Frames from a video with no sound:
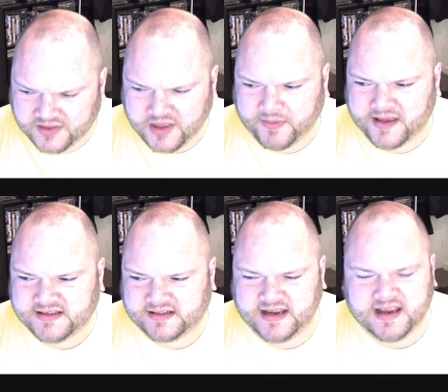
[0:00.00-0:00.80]
and they're
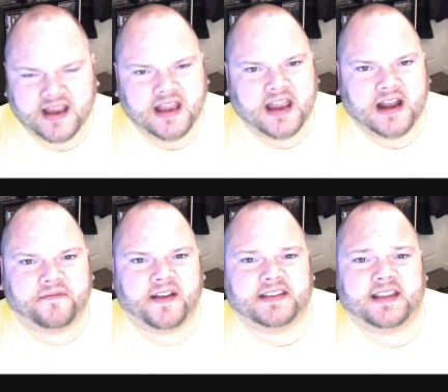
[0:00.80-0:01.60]
basically
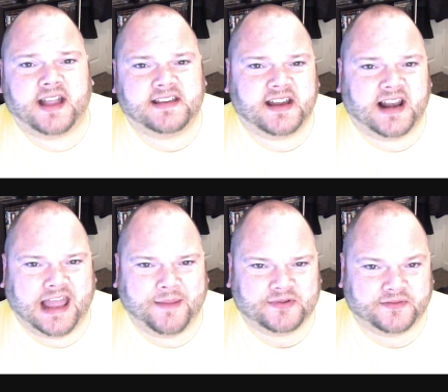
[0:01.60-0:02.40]
investigating
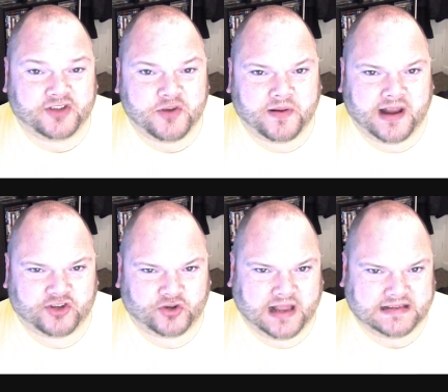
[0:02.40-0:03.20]
claims of
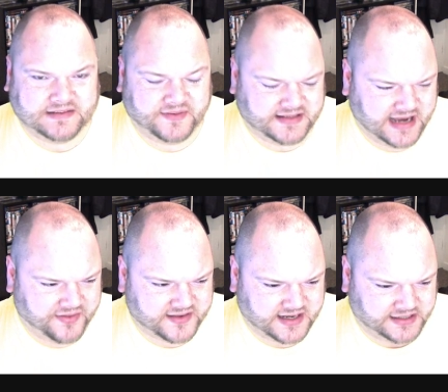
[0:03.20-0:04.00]
supernatural
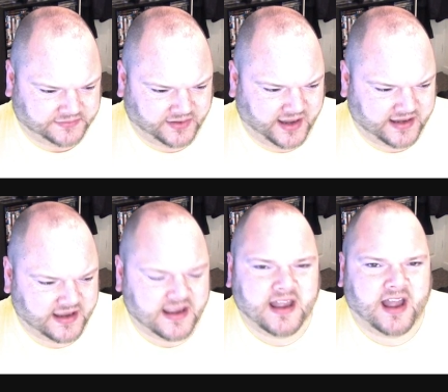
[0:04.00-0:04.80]
activity in this kind of
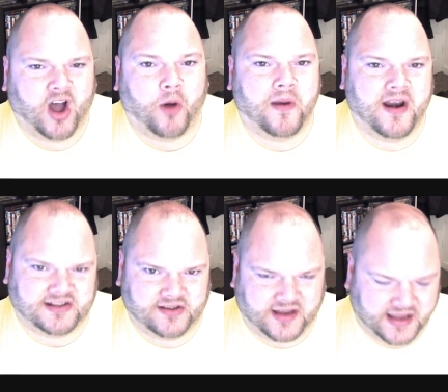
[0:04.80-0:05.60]
like uh,
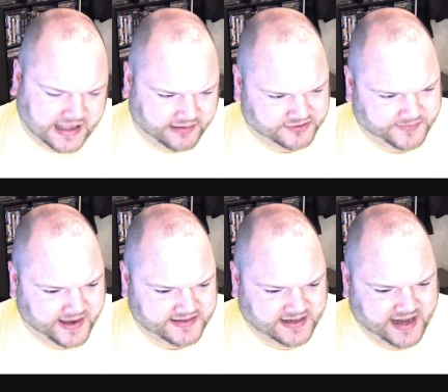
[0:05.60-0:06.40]
ominous looking house
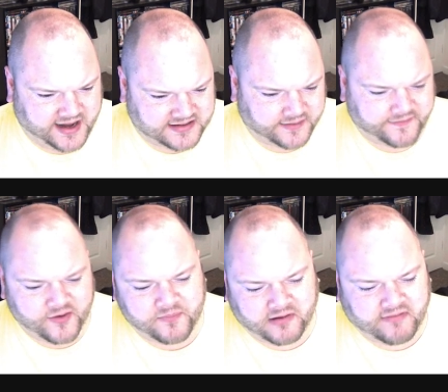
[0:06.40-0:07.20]
basically and as the
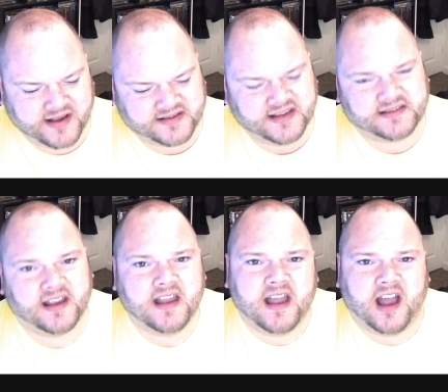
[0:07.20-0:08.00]
film
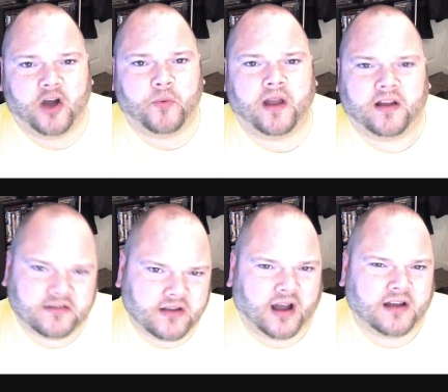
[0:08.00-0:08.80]
progresses uh, we
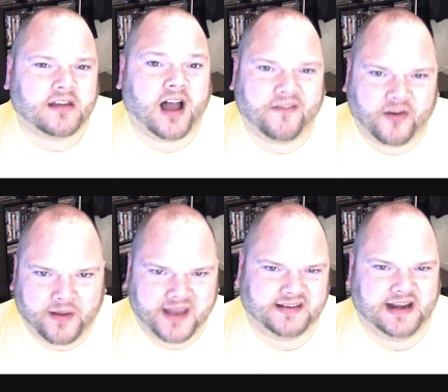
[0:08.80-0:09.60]
un uncover
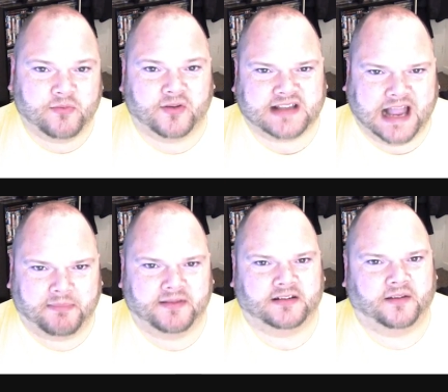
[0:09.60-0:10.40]
basically what's
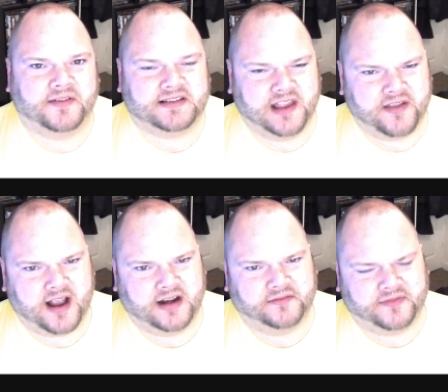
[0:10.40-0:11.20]
happened and obviously the
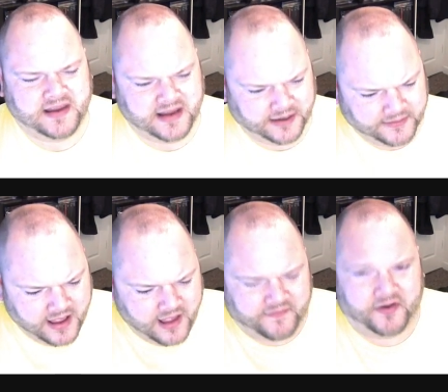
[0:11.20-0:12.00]
kind of the uh,
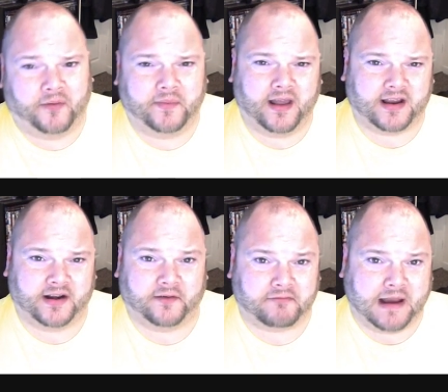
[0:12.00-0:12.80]
phenomena
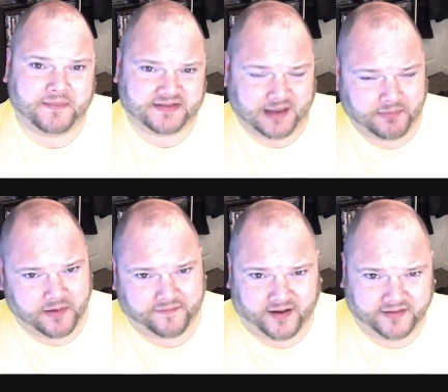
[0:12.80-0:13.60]
kind of ramps up
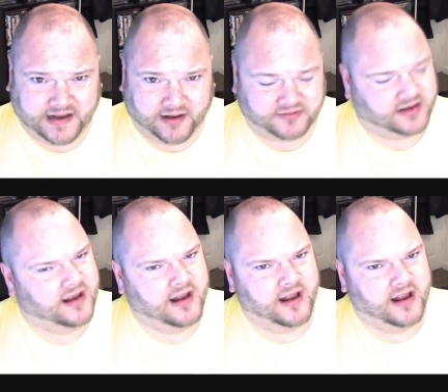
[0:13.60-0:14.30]
and we find out